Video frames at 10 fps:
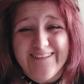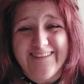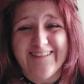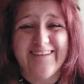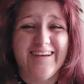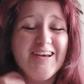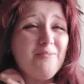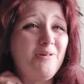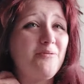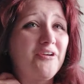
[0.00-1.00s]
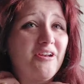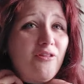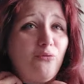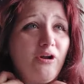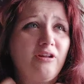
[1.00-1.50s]
Maybe you'll get
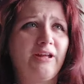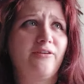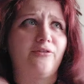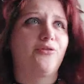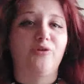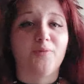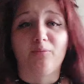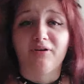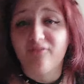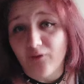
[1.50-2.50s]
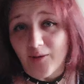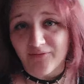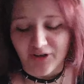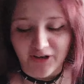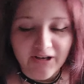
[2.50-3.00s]
another one in like 3 more months, I'm
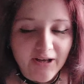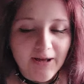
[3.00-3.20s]
sorry.